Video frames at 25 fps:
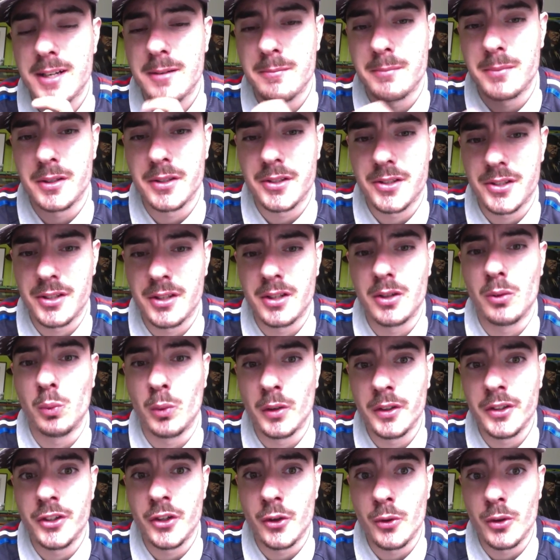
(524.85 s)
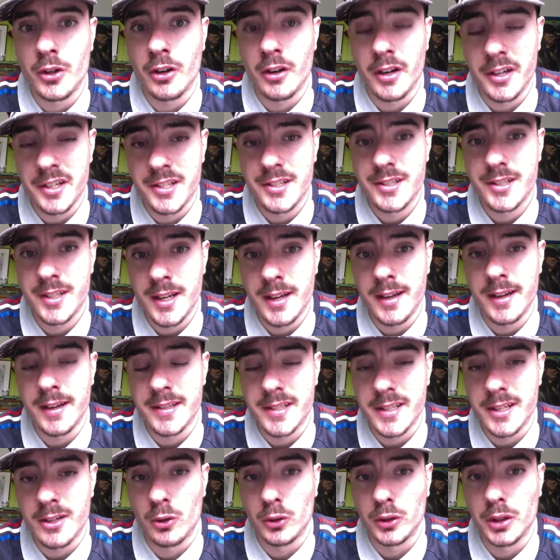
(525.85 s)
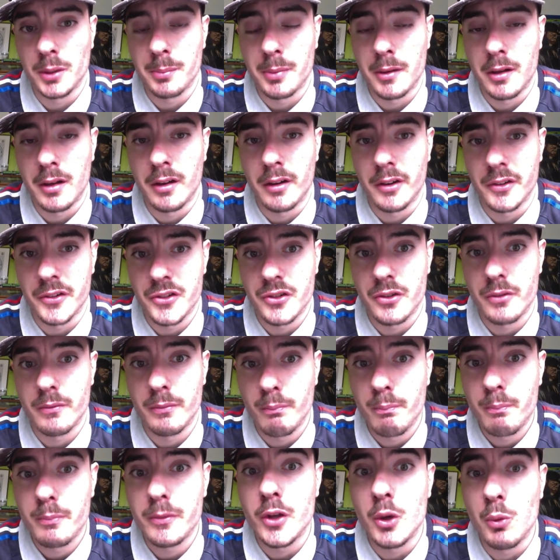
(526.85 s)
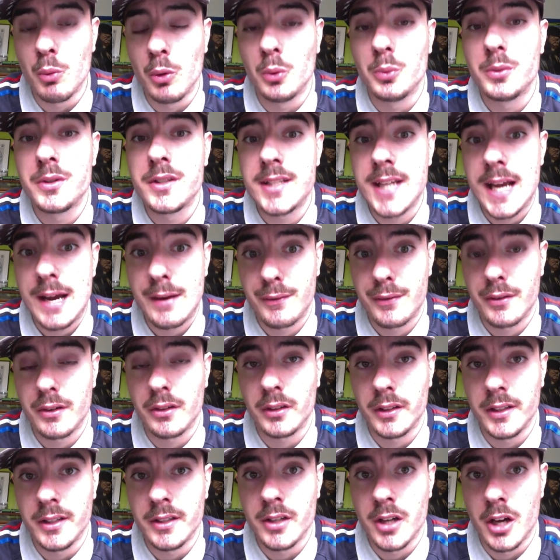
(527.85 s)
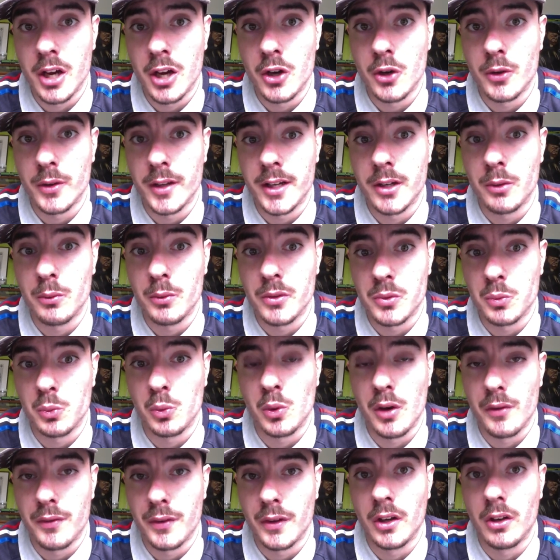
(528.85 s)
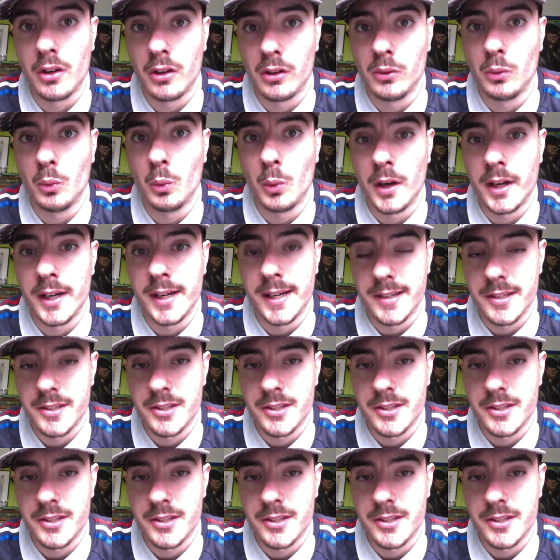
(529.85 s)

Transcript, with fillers: but uh, when you guys see it in all the parts, you will definitely know that it was worth a long wait.